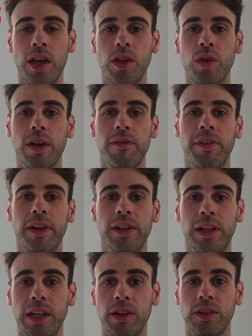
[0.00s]
You can find the
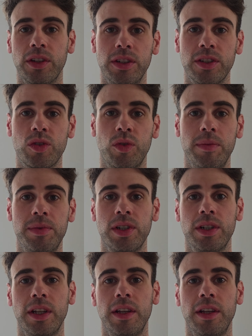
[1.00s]
link on the description.